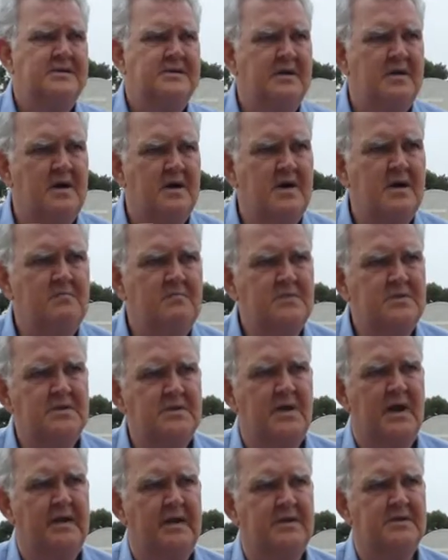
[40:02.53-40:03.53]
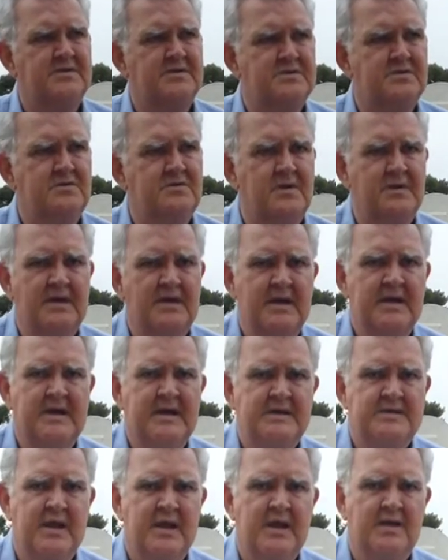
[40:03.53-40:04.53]
said, I would like to sort of
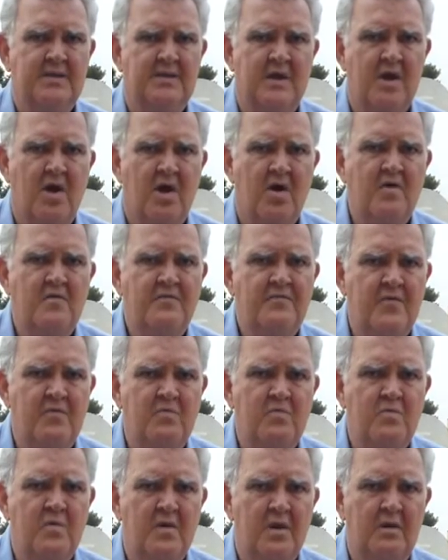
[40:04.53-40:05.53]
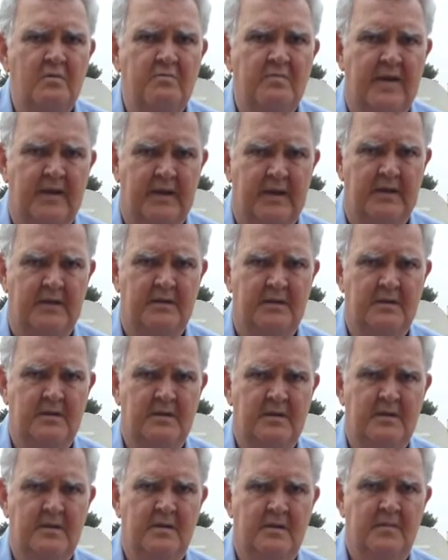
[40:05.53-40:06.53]
take the overwhelming,
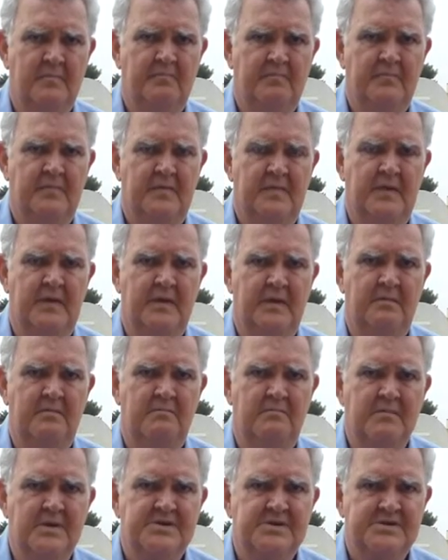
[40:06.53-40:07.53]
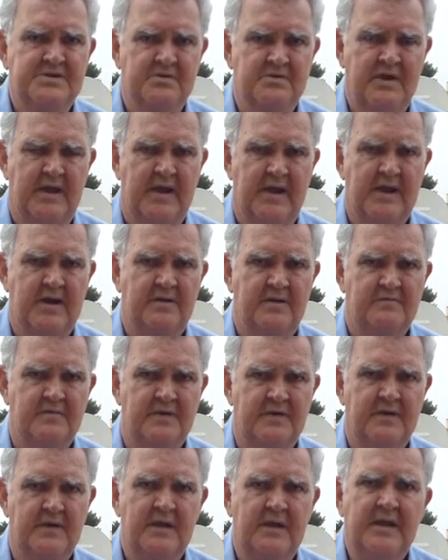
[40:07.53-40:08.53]
the mystery out of
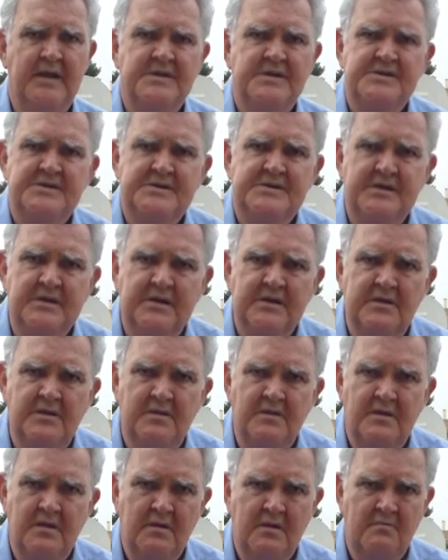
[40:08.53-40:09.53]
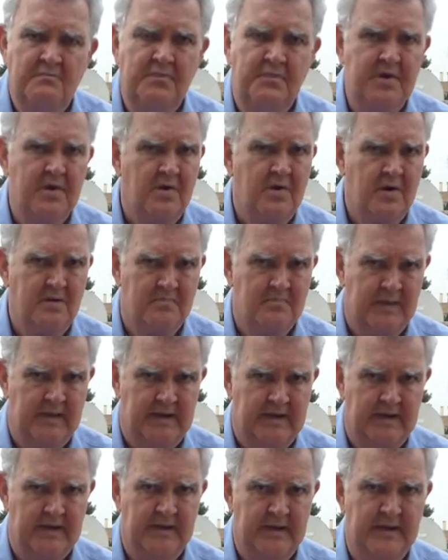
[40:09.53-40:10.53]
it. It's still beyond
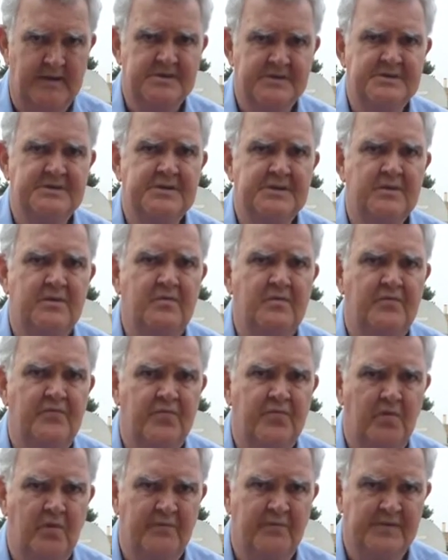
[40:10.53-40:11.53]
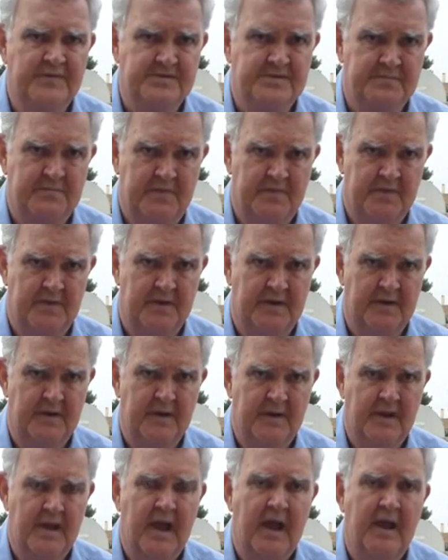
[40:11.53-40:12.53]
me. It's still full of the Spirit,
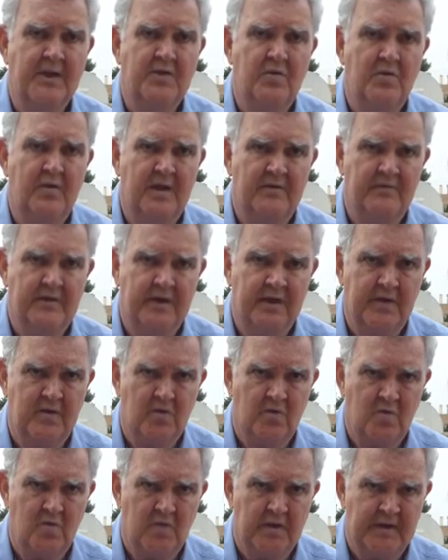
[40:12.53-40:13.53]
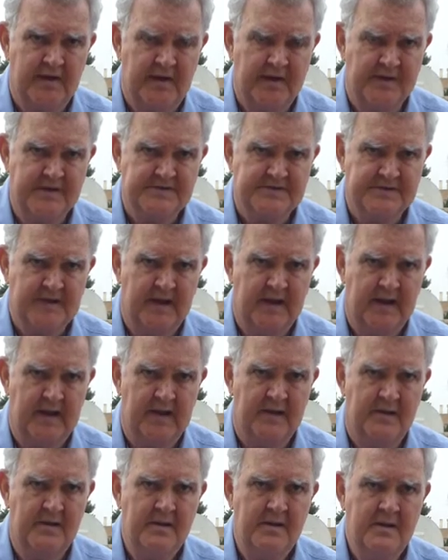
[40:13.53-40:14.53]
and you'll never get all the understanding.